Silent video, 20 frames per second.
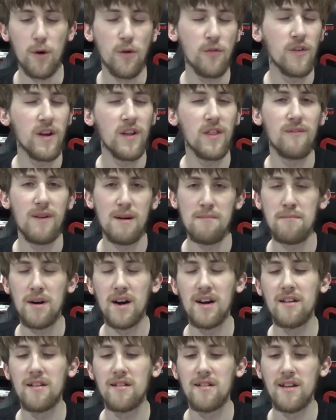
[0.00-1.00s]
Buffy the
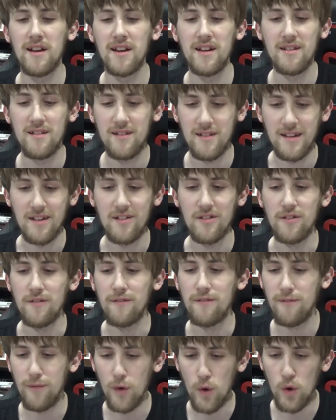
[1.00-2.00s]
Vampire Slayer season
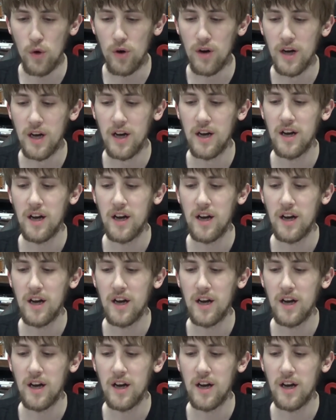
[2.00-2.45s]
four.